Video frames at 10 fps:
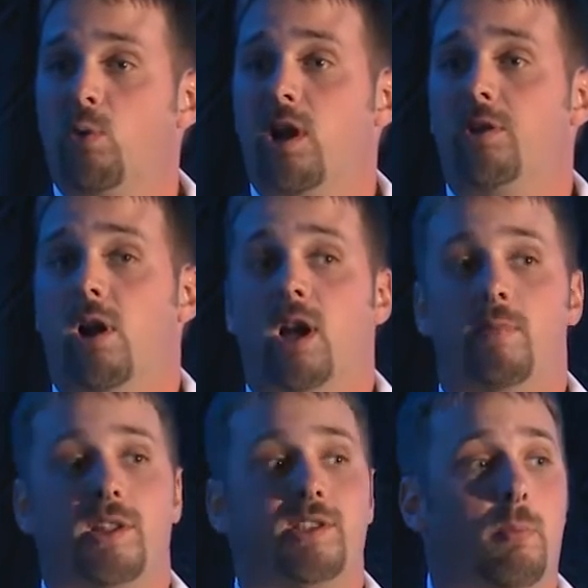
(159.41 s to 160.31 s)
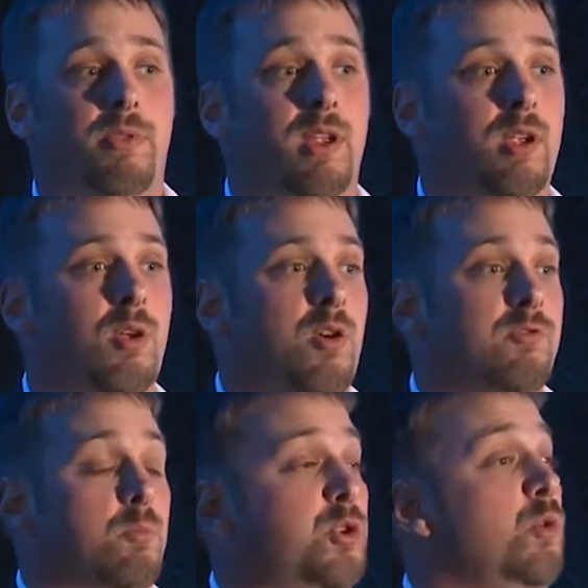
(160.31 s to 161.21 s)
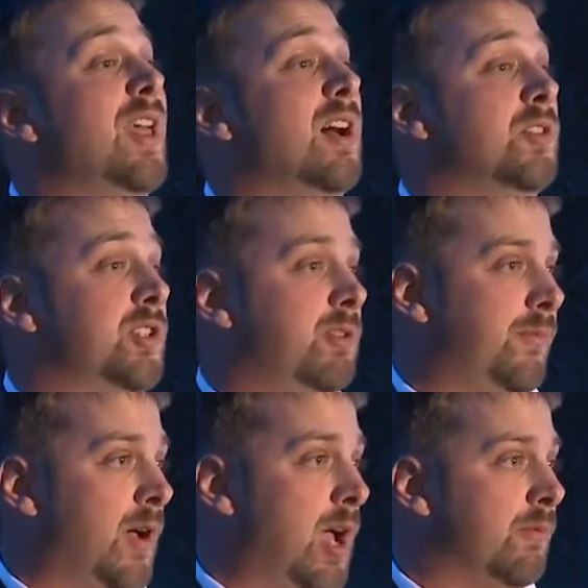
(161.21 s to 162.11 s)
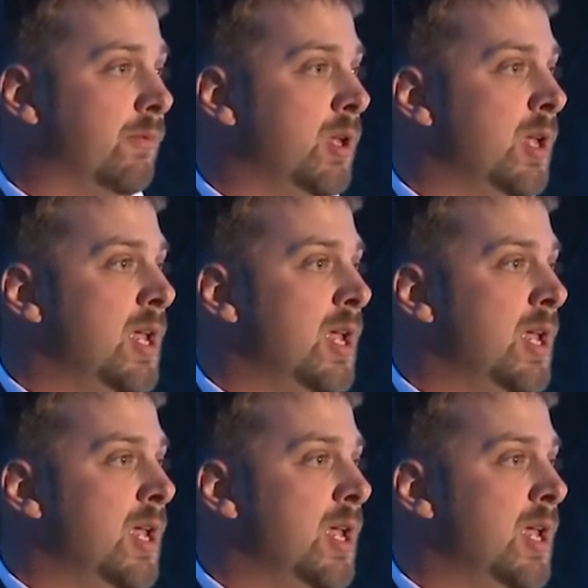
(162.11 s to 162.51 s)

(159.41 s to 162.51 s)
we're going to talk about something from 2005.